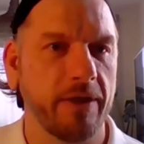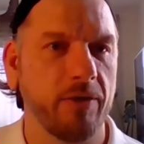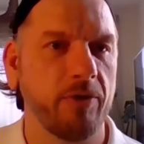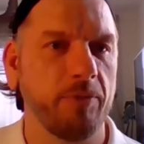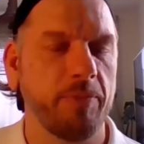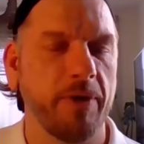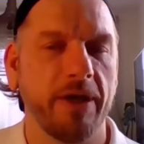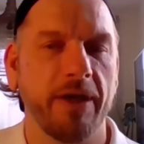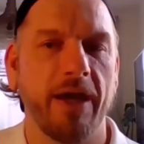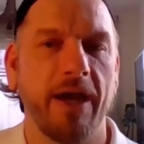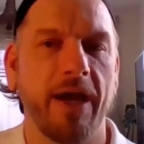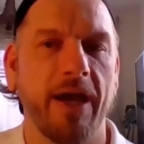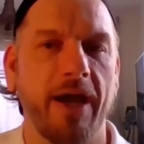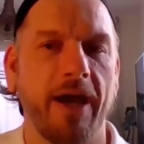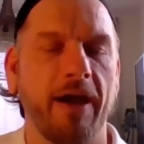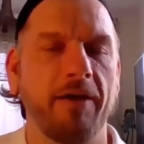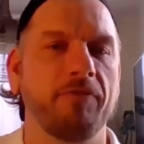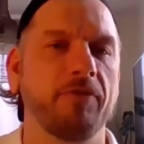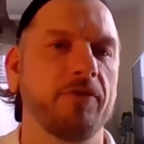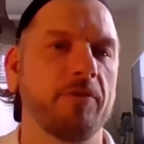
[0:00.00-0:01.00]
They would pay
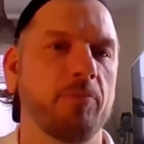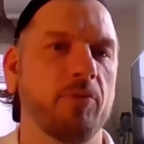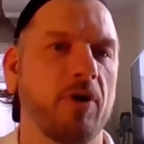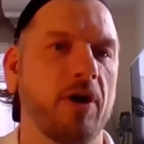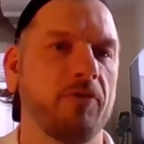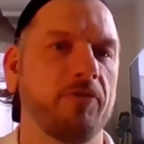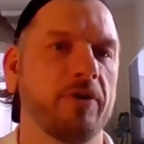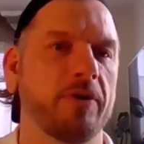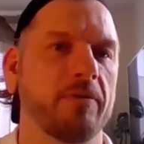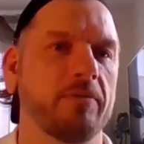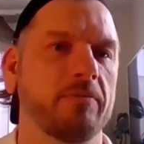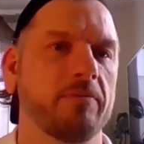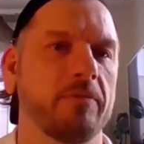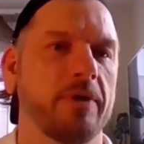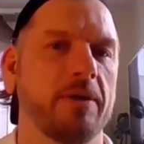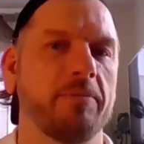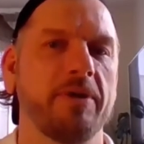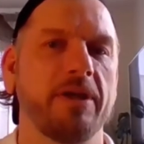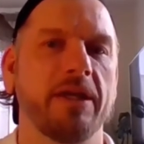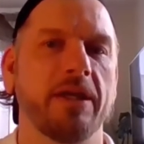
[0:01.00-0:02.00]
half of the profit
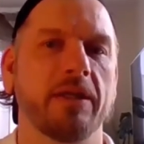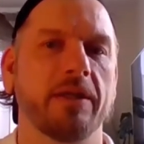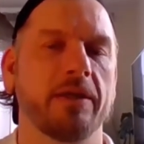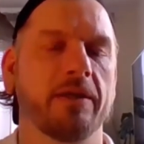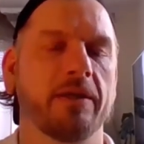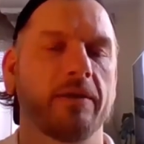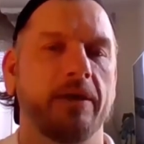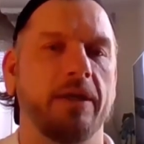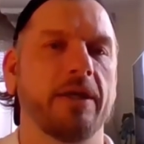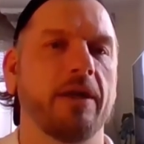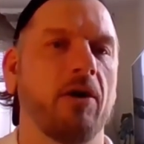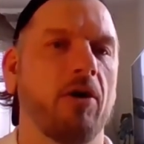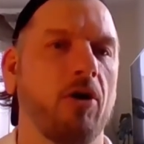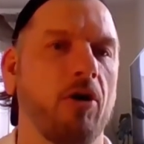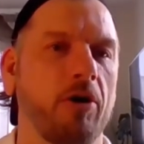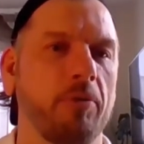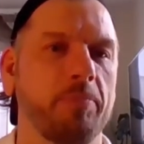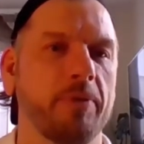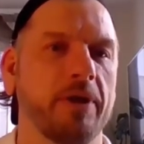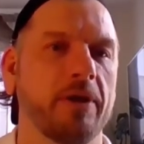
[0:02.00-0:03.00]
immediately in a
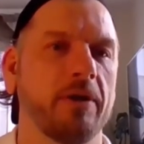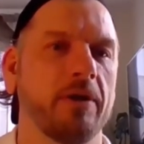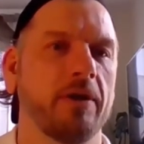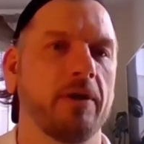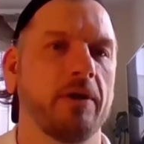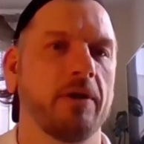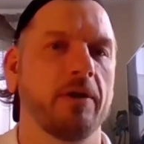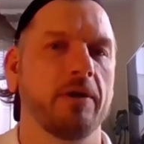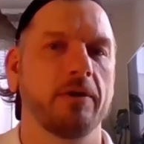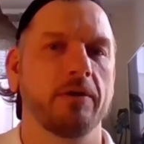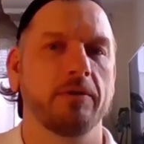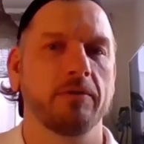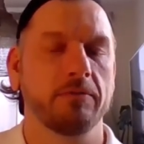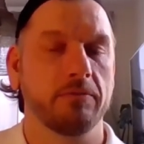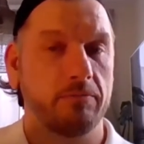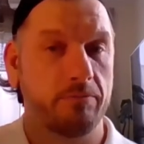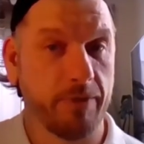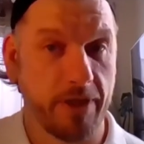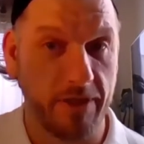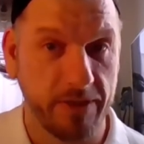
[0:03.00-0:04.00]
heartbeat,
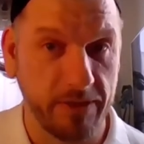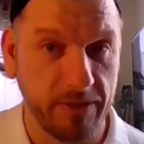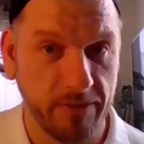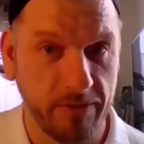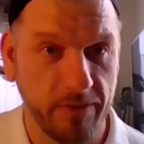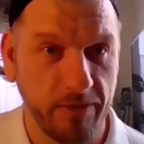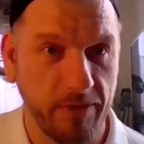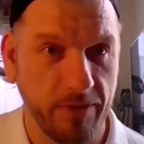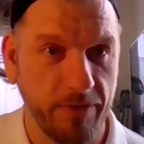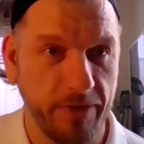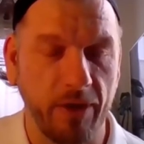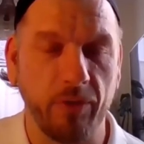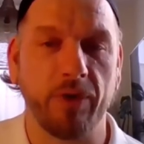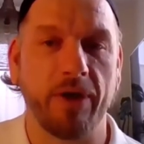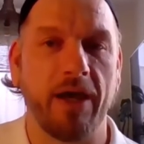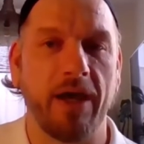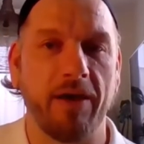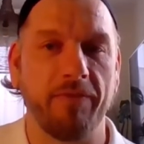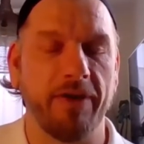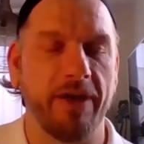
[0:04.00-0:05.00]
because
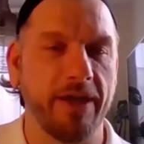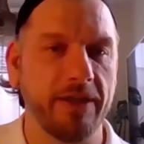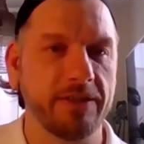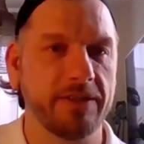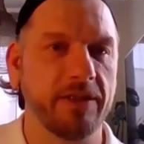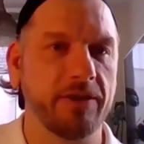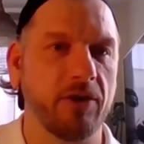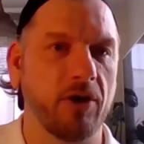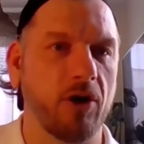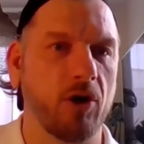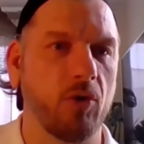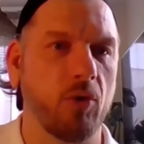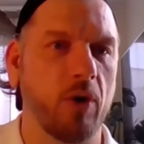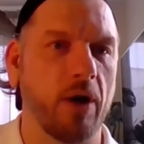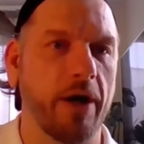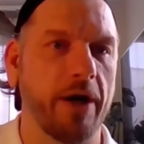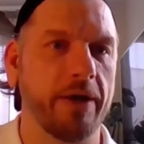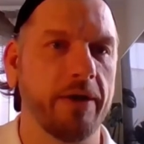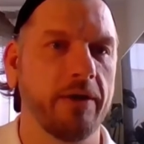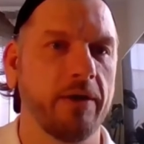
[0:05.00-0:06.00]
they would have instant
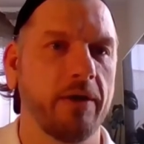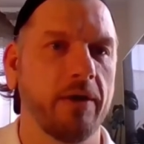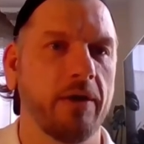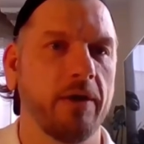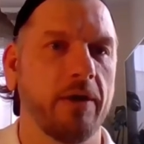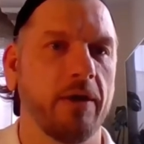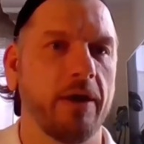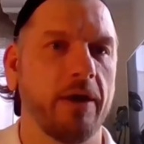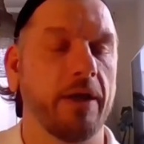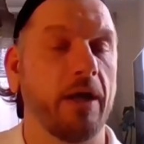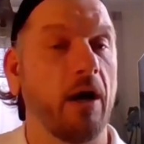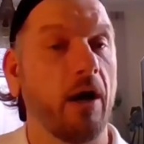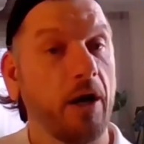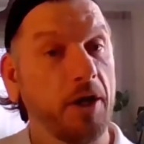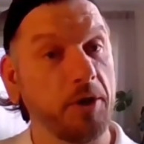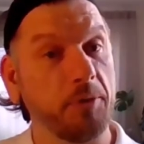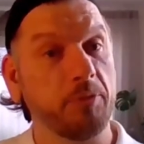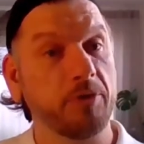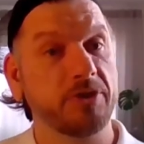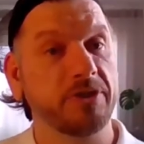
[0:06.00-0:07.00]
ROI and
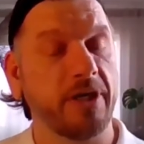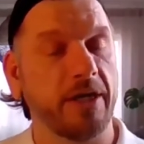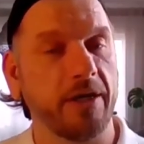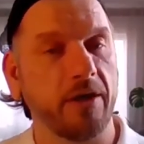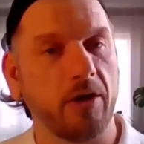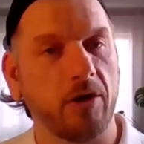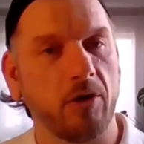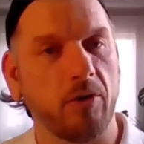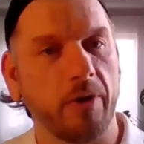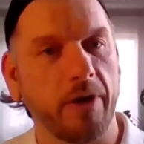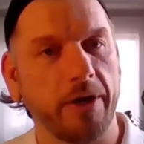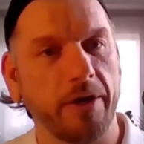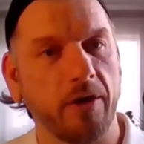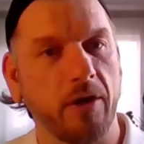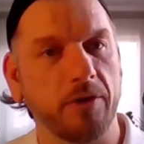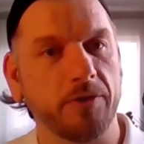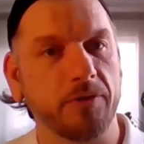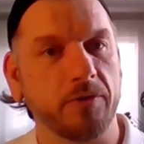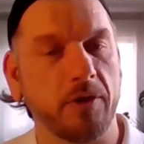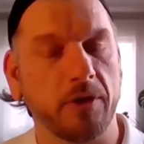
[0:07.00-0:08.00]
100% ROI
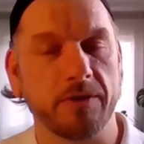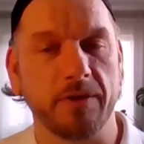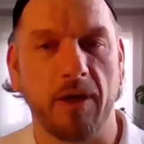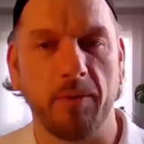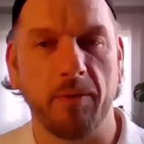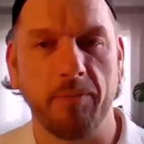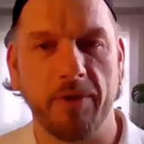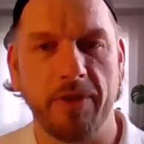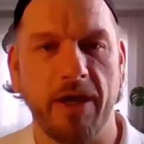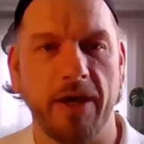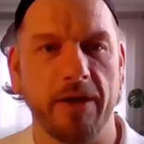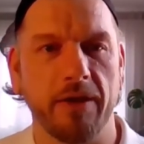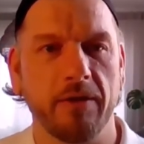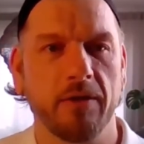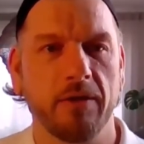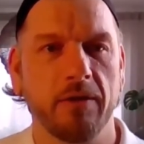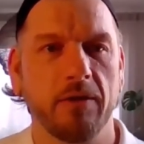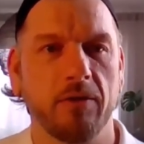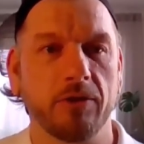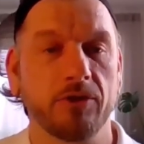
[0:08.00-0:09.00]
on top of that,
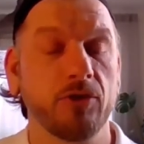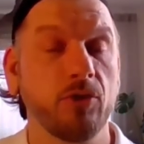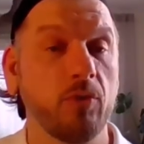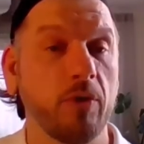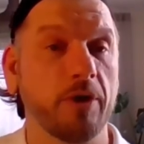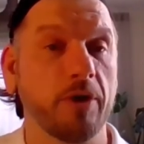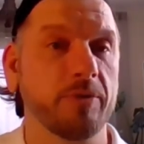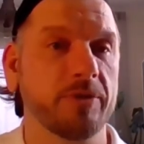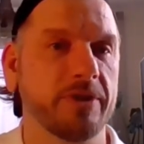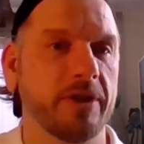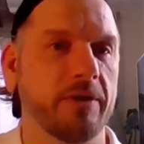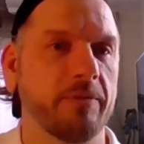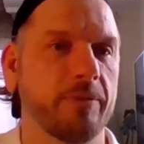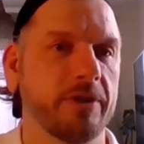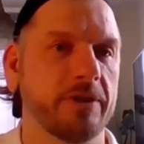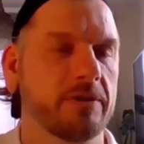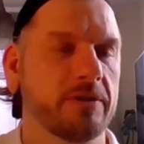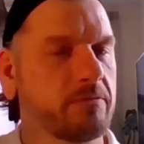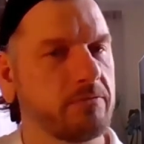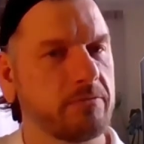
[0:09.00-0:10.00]
or 200%,
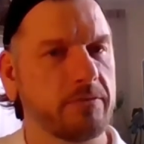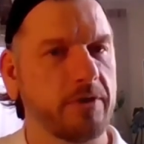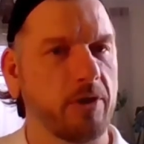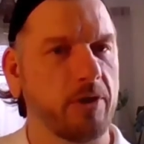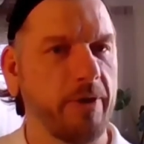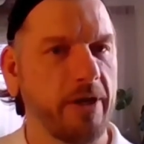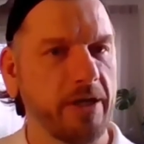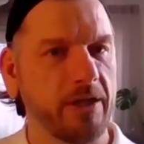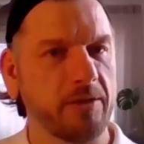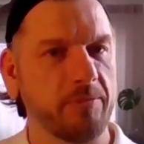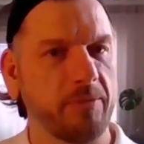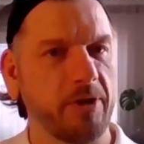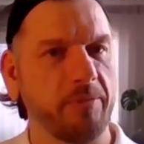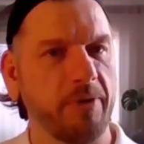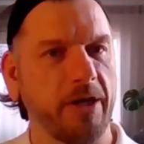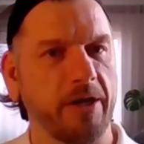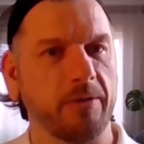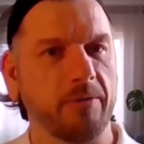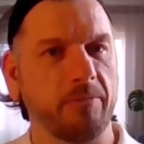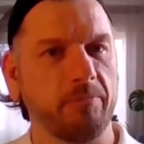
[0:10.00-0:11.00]
because they're making the
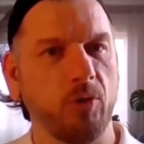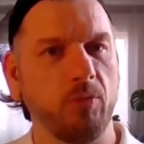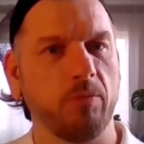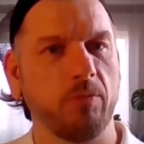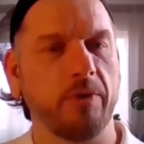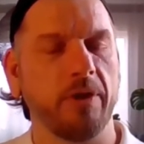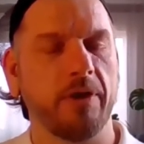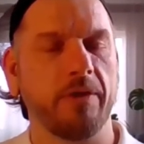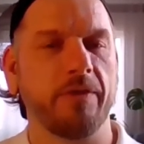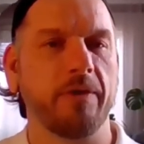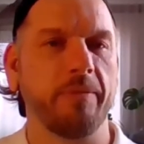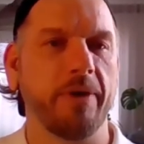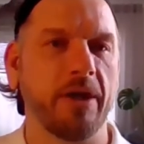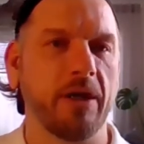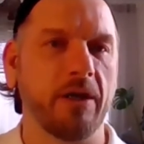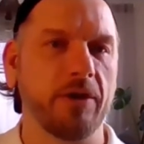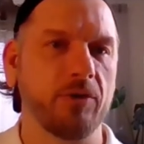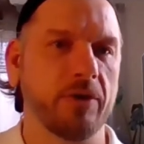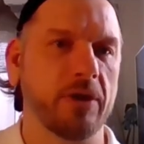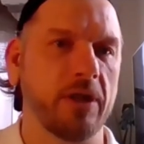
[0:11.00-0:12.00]
money back. Boom, and they
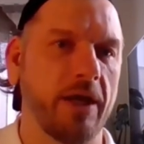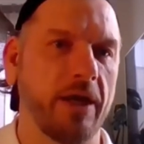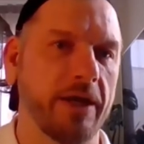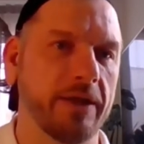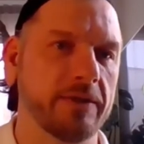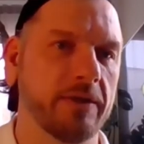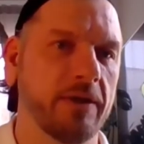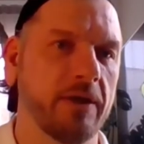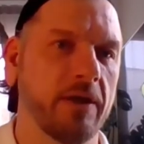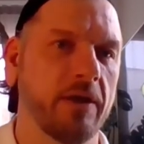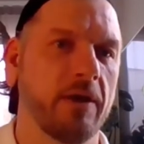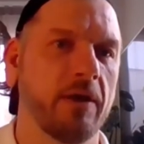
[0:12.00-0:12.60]
made a new client.